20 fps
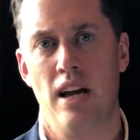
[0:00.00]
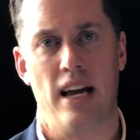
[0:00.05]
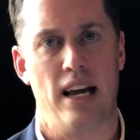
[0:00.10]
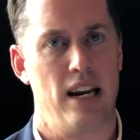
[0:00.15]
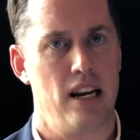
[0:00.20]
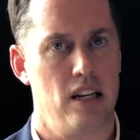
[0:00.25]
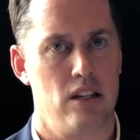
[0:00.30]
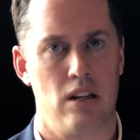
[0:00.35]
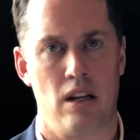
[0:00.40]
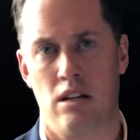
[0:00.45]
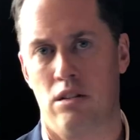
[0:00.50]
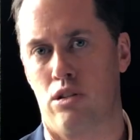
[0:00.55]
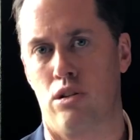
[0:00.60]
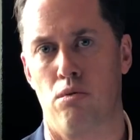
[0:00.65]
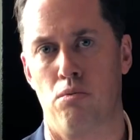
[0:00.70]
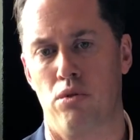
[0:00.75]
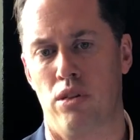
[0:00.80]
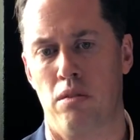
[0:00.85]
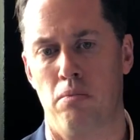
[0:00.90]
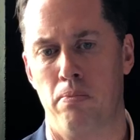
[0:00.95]
And it, and
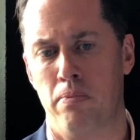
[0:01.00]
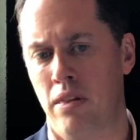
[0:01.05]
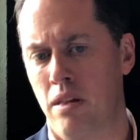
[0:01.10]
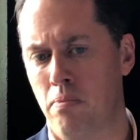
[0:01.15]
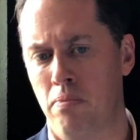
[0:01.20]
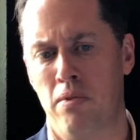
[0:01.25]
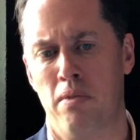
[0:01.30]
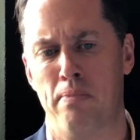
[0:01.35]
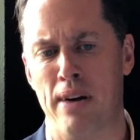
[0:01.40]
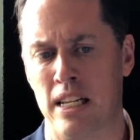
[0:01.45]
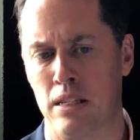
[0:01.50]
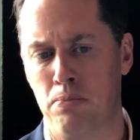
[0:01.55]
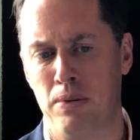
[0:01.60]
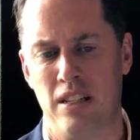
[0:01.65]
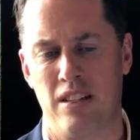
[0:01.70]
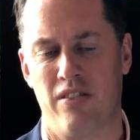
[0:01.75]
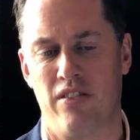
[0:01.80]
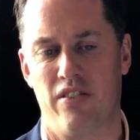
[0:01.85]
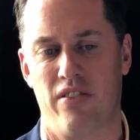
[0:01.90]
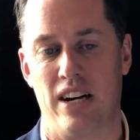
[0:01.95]
so the, the, the best
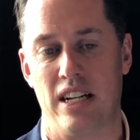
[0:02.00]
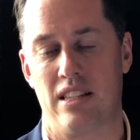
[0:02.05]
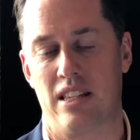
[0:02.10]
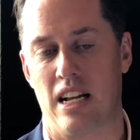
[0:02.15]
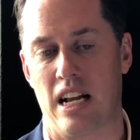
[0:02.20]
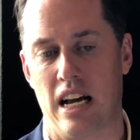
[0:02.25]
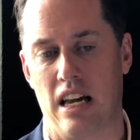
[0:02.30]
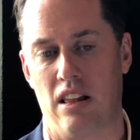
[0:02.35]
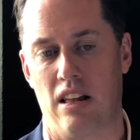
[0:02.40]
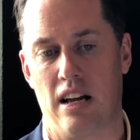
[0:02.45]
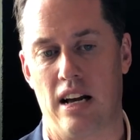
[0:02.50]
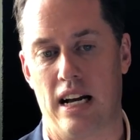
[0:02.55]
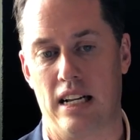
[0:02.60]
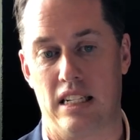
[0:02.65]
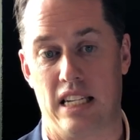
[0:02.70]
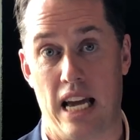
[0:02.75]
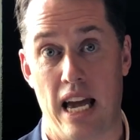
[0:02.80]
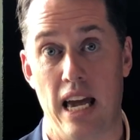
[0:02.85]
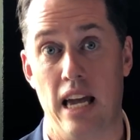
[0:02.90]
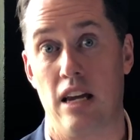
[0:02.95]
piece of advice that I, I
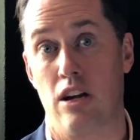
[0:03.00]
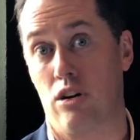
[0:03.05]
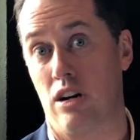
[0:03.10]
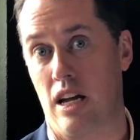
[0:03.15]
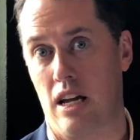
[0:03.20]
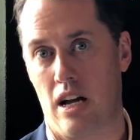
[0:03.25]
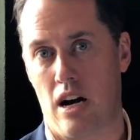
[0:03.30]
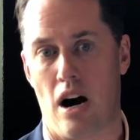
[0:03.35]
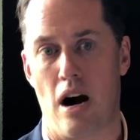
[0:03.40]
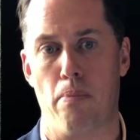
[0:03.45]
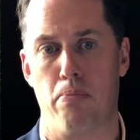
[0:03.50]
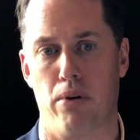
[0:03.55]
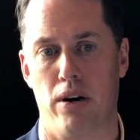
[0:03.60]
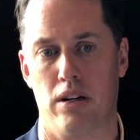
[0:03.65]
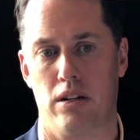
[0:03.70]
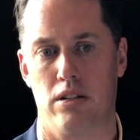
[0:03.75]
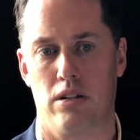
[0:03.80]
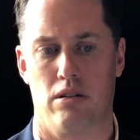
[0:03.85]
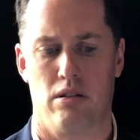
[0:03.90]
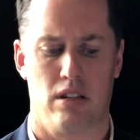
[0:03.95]
take and I operate
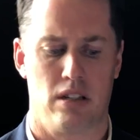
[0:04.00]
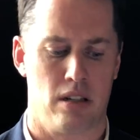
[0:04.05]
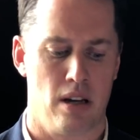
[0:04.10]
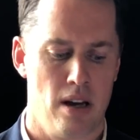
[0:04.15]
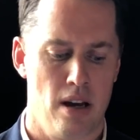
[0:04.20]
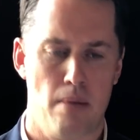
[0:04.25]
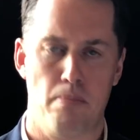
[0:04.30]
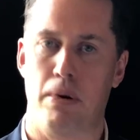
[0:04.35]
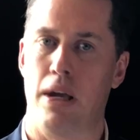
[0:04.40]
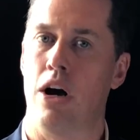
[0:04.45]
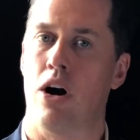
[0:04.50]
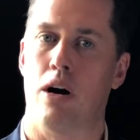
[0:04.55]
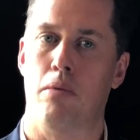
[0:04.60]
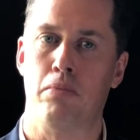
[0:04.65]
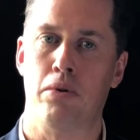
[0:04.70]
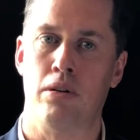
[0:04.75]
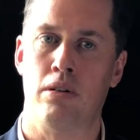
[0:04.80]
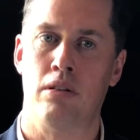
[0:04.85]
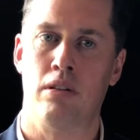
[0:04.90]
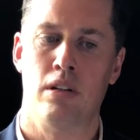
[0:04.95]
under is be
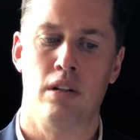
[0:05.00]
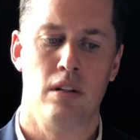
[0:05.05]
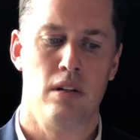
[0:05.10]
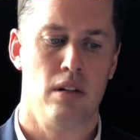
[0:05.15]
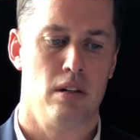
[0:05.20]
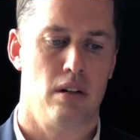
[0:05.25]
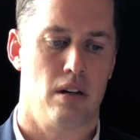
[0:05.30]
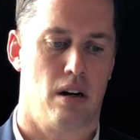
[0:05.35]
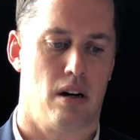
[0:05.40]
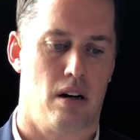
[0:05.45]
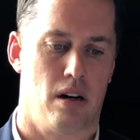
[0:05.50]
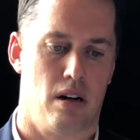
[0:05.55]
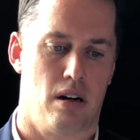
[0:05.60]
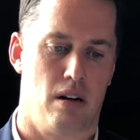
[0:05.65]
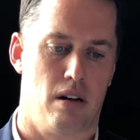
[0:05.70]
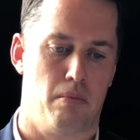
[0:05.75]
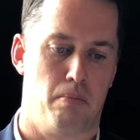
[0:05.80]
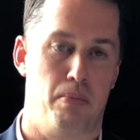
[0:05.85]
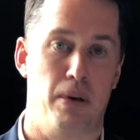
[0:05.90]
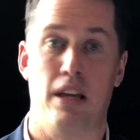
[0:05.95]
humble
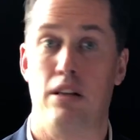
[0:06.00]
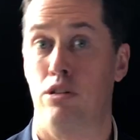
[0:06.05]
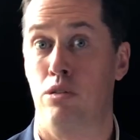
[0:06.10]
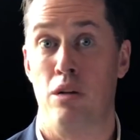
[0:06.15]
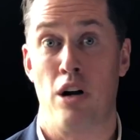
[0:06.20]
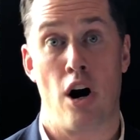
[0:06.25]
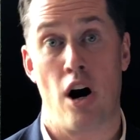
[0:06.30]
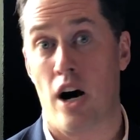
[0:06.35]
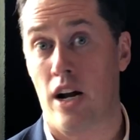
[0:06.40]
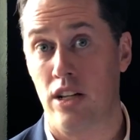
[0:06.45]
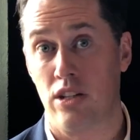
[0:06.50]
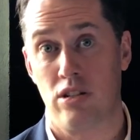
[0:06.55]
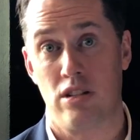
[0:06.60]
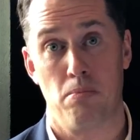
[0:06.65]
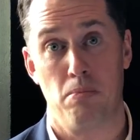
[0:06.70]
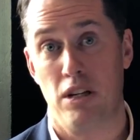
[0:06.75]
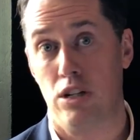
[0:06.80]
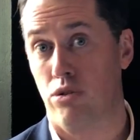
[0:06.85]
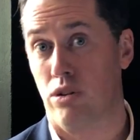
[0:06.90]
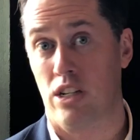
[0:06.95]
uh, be honest
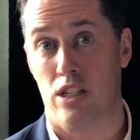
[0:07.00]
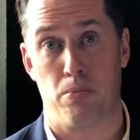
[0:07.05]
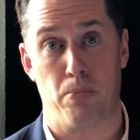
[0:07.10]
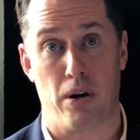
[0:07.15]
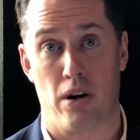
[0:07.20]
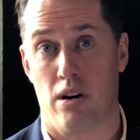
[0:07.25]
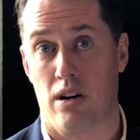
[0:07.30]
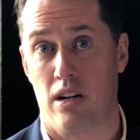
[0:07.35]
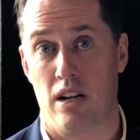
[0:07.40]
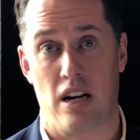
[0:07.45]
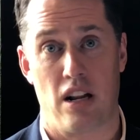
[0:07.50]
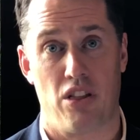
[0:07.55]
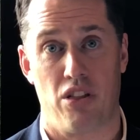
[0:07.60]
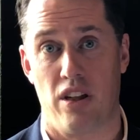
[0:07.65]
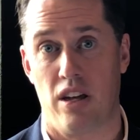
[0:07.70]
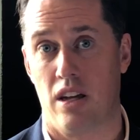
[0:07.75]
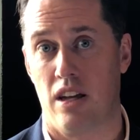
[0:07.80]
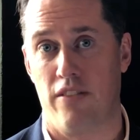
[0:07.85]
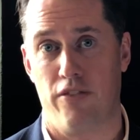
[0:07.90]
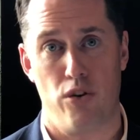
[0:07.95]
and be transparent. And I
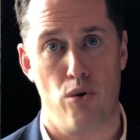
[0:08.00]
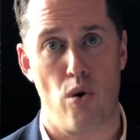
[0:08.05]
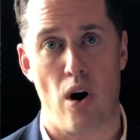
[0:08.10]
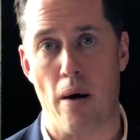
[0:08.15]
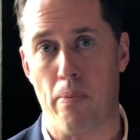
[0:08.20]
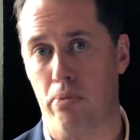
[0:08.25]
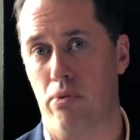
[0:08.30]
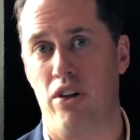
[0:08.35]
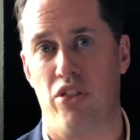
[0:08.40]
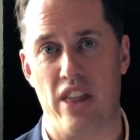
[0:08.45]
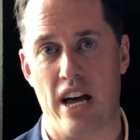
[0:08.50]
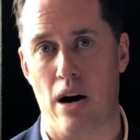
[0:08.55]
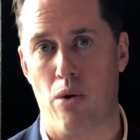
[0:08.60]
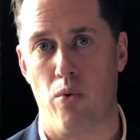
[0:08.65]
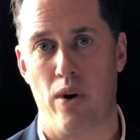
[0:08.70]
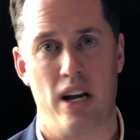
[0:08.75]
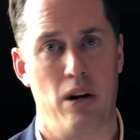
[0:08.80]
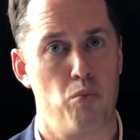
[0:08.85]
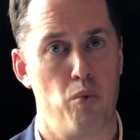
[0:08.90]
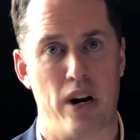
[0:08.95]
think if you operate that
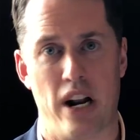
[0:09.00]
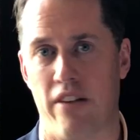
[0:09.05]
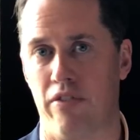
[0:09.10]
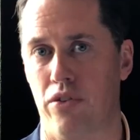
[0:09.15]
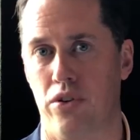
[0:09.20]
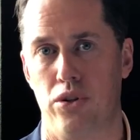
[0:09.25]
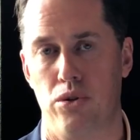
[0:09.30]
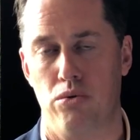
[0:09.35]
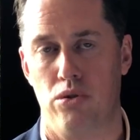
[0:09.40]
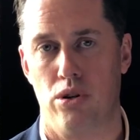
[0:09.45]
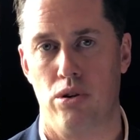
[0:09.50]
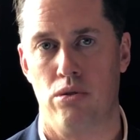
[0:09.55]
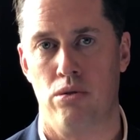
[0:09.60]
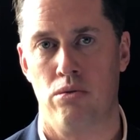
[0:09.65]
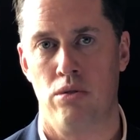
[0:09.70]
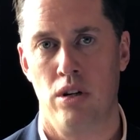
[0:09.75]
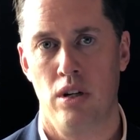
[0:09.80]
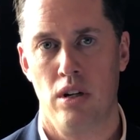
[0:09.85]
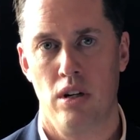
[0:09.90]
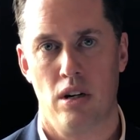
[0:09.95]
way in whatever you
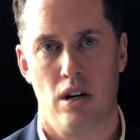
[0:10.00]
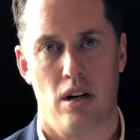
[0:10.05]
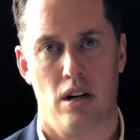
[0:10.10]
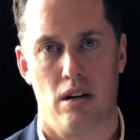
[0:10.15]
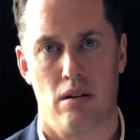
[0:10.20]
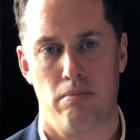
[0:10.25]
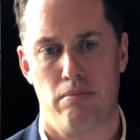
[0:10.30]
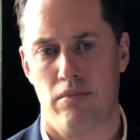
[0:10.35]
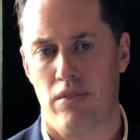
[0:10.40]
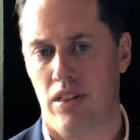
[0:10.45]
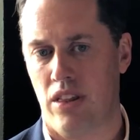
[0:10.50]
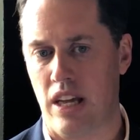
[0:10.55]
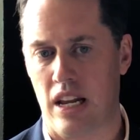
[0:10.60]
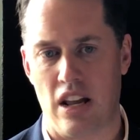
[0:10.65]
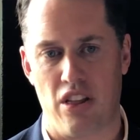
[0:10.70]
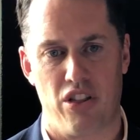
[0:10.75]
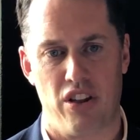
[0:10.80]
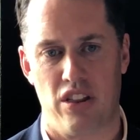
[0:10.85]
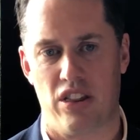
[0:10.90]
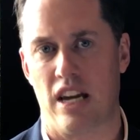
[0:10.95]
do, um, then
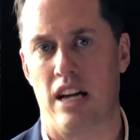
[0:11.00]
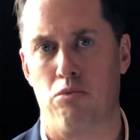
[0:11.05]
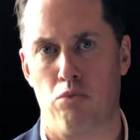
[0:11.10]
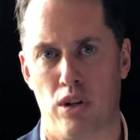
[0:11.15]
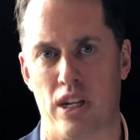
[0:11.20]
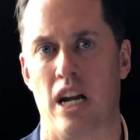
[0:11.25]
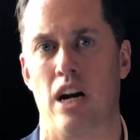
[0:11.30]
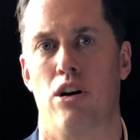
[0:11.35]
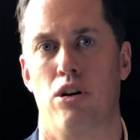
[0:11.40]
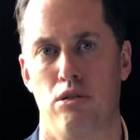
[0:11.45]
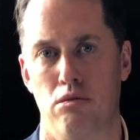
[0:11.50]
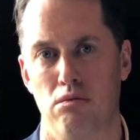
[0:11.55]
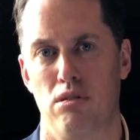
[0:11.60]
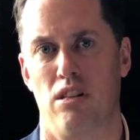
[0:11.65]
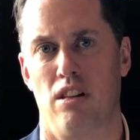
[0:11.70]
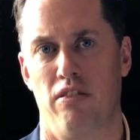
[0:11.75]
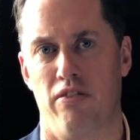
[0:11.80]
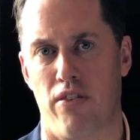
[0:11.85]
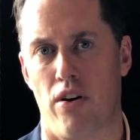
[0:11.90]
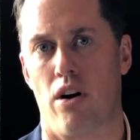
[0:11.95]
I think that will carry you
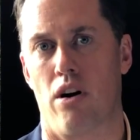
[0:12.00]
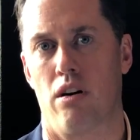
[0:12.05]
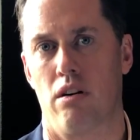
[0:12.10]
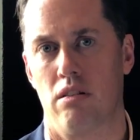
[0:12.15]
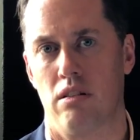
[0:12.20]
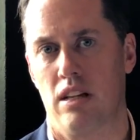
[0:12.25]
really far.